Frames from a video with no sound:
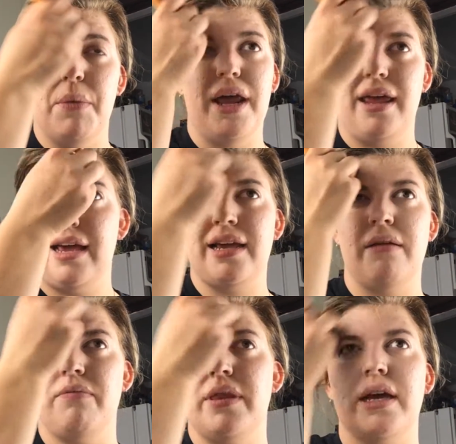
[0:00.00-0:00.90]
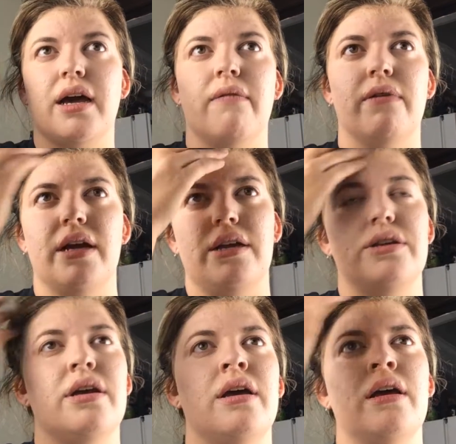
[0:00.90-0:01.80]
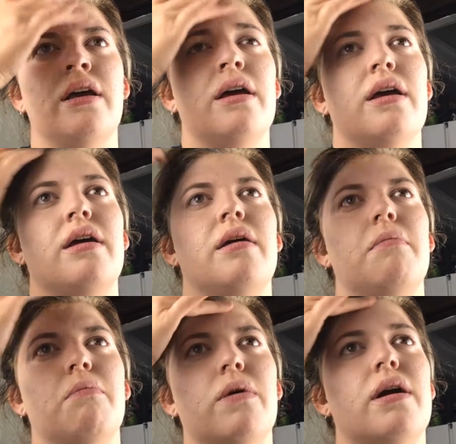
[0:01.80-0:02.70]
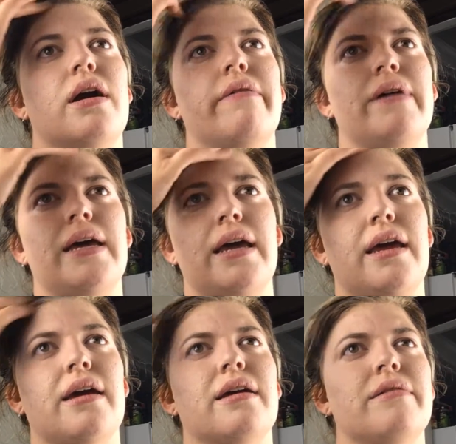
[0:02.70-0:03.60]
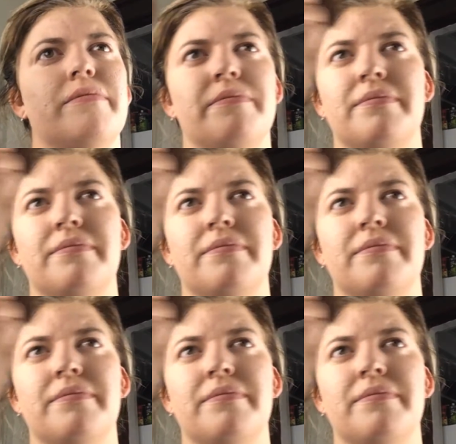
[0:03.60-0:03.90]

but it gives the coverage more of a